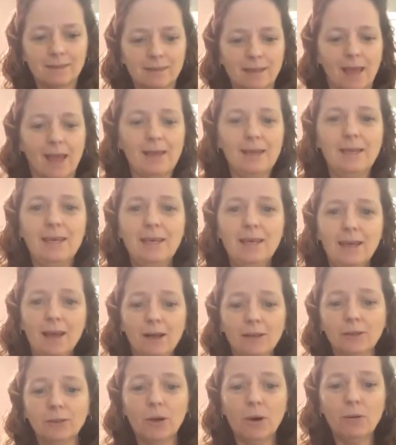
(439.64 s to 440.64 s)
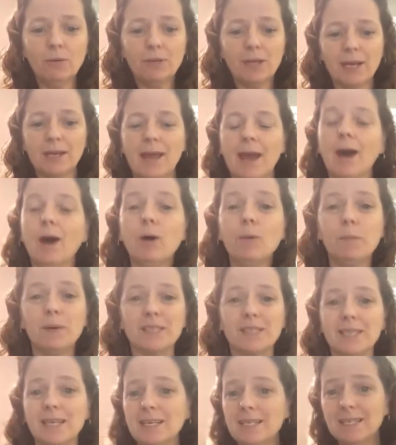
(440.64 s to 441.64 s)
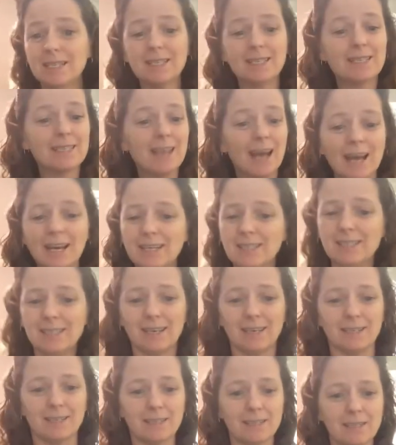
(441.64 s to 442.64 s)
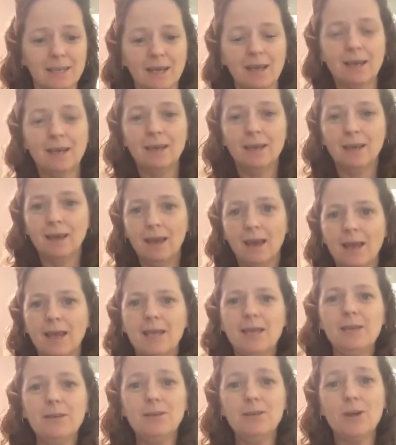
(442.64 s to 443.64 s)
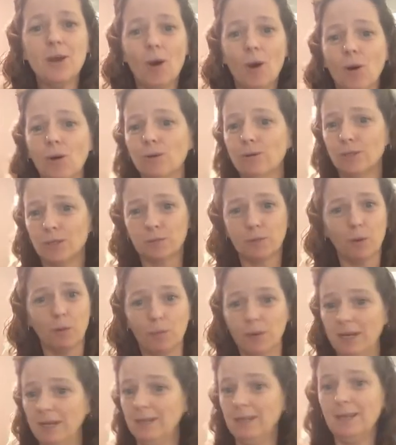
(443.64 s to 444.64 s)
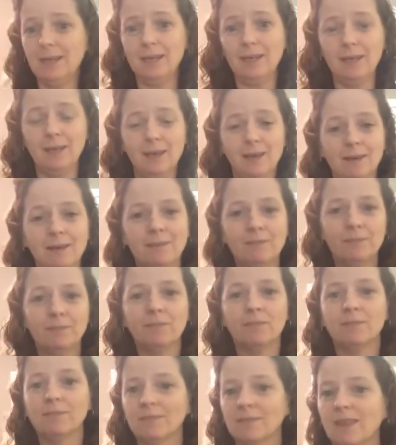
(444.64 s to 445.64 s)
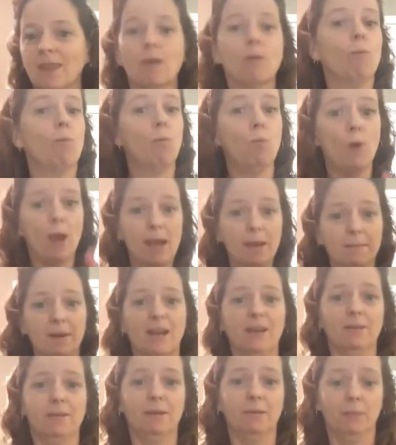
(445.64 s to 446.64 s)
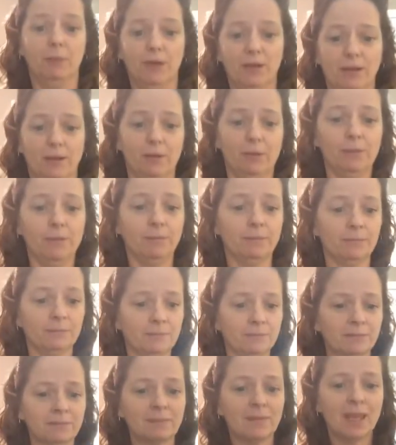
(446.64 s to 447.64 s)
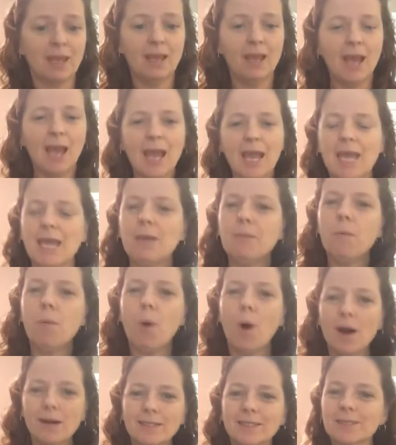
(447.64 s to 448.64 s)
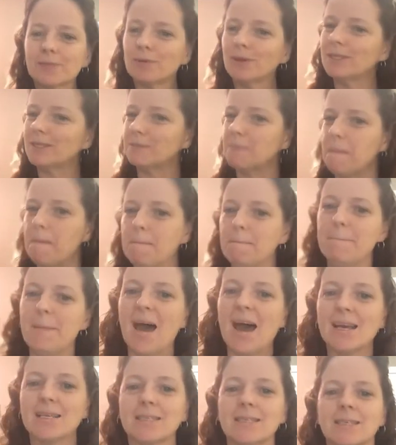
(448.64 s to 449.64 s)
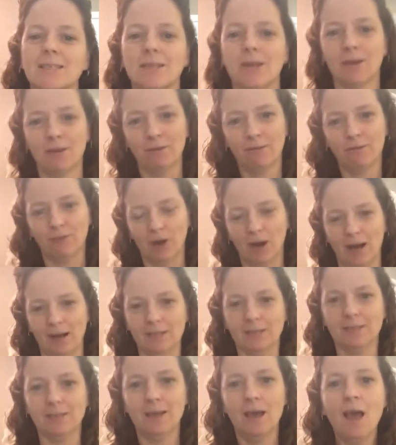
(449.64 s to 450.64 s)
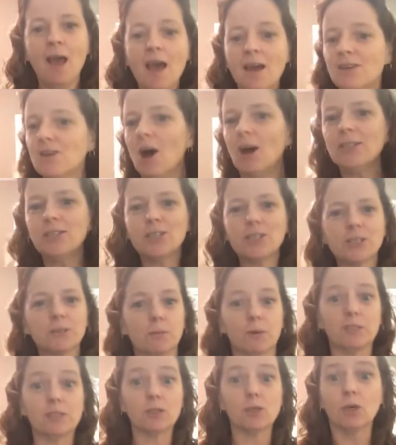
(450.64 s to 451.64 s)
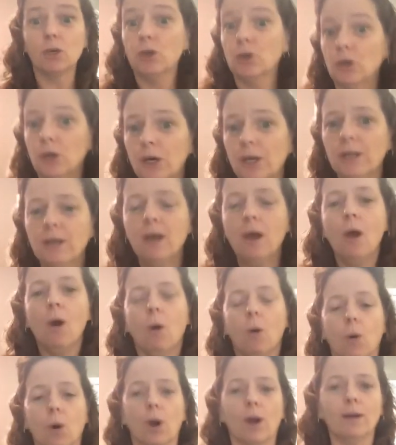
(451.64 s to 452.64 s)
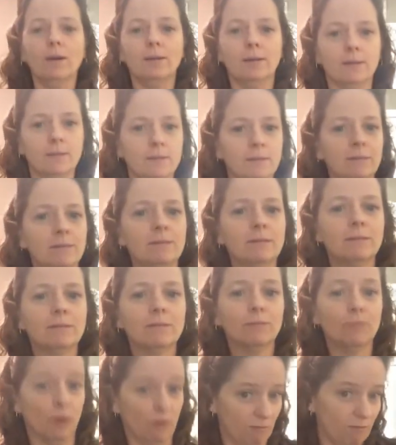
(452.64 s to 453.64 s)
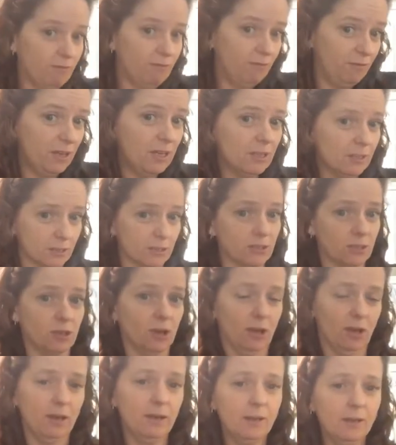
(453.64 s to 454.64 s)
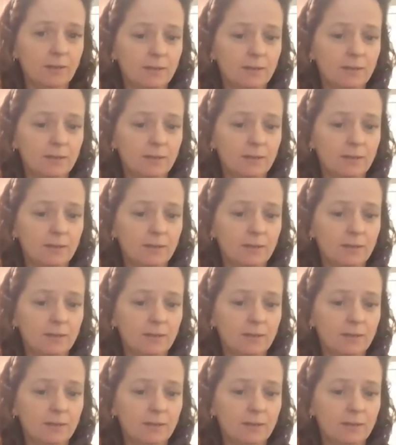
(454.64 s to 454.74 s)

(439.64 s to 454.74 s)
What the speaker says: And he alone can help us. He designed us. He knows what we need way better than we do. He wants what's best for us, not just what's good or what feels good.